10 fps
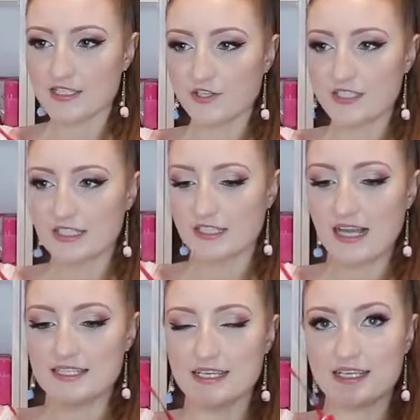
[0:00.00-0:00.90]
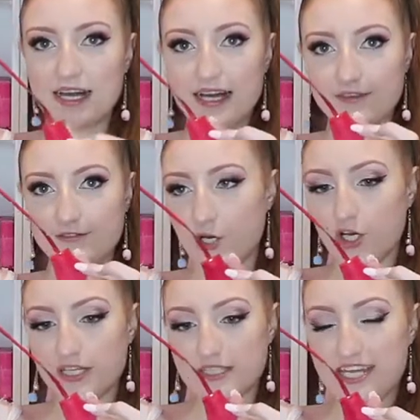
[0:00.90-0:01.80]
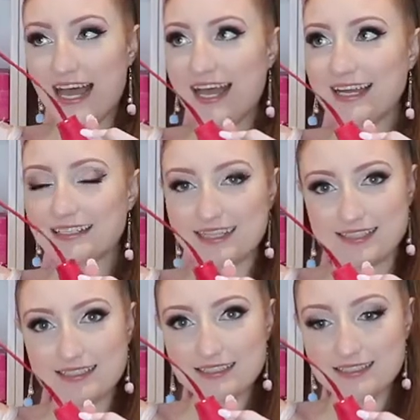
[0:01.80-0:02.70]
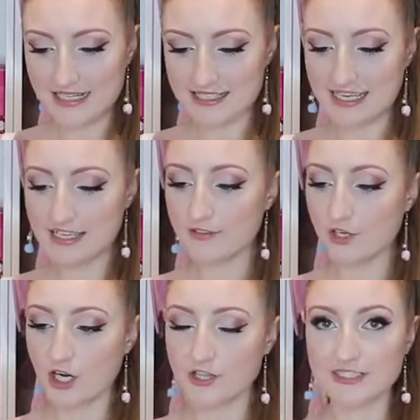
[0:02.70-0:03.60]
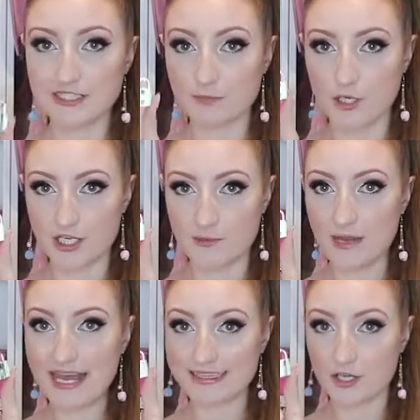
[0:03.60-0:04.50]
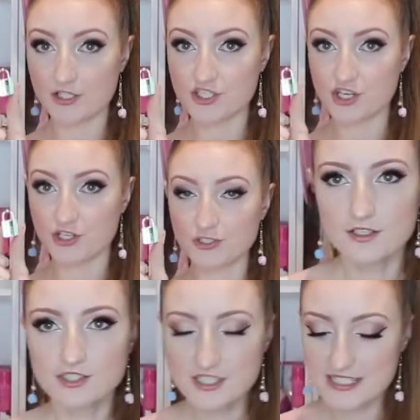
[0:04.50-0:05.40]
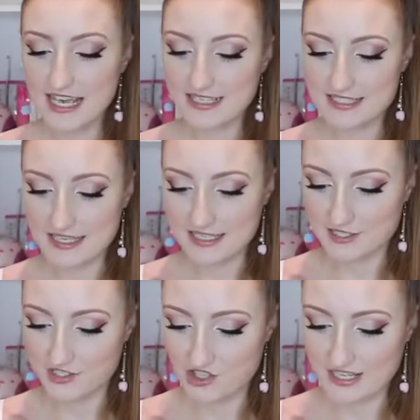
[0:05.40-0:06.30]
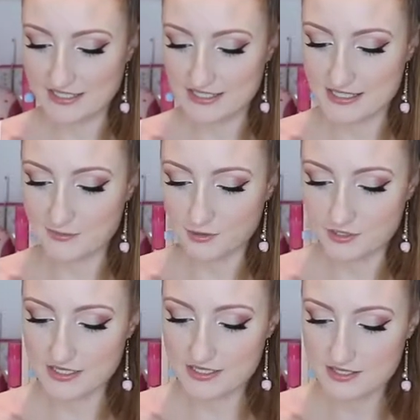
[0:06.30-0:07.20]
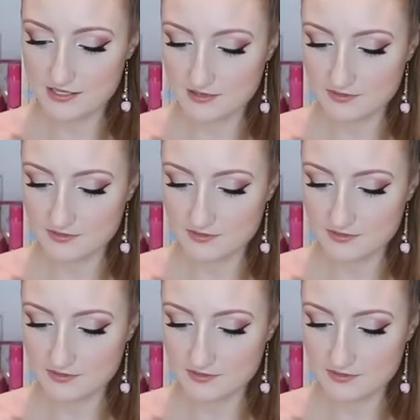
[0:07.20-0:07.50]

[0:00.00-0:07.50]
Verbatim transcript: it's got this classic kind of Birkin tag like this, and it's even got the little Birkin padlock too. So I'll just take a second to try and assemble this.